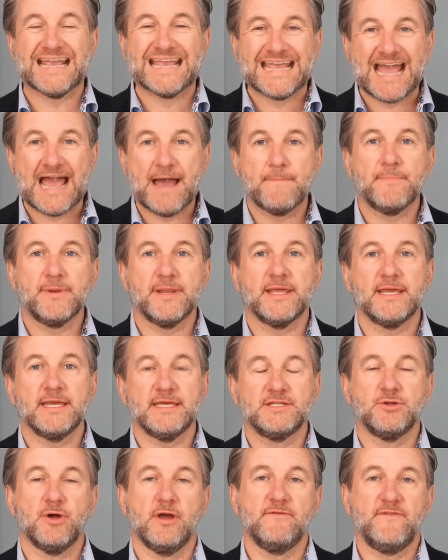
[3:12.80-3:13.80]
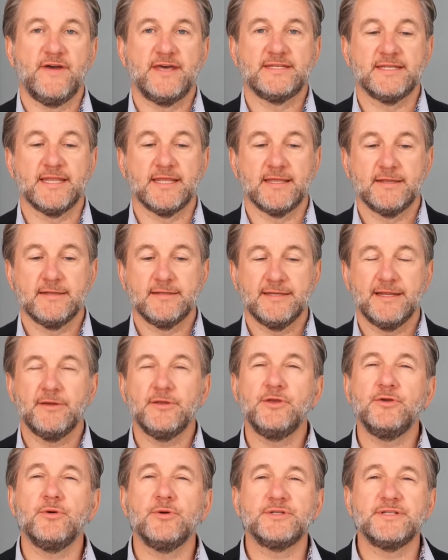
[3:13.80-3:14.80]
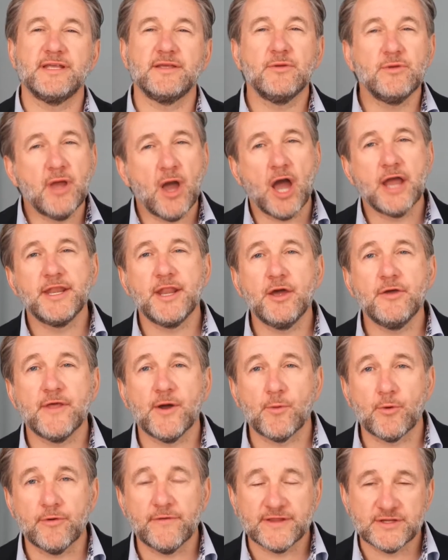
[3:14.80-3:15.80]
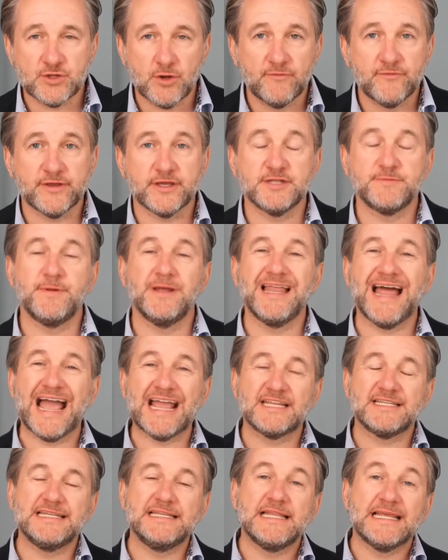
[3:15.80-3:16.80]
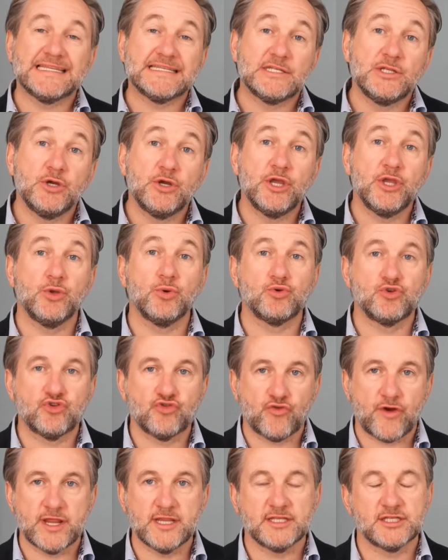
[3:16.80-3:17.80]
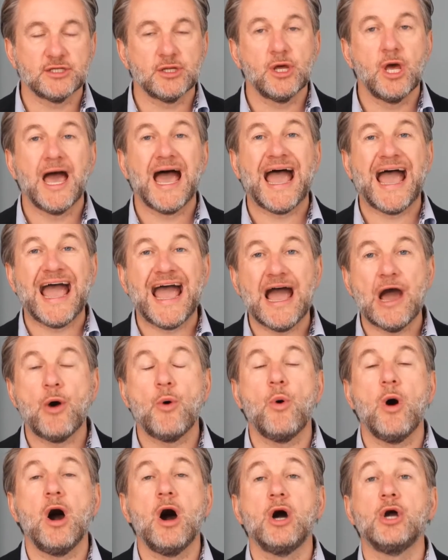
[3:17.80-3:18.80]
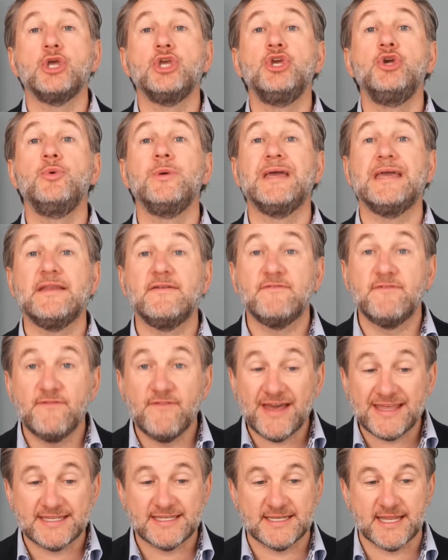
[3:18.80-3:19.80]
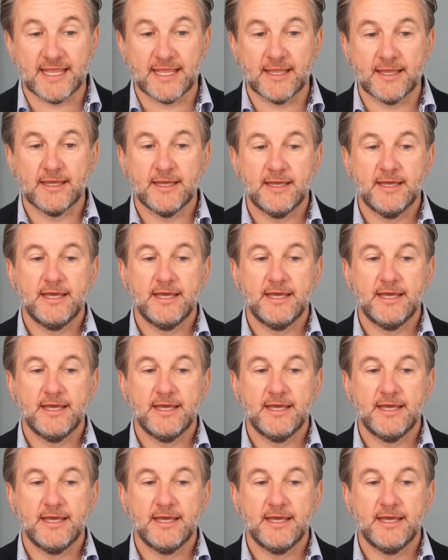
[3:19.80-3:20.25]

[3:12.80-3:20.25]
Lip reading: Gambling is not investing. Now you'll say, yeah, I know that one, that's obvious, but actually let's look at your traits. How are you investing?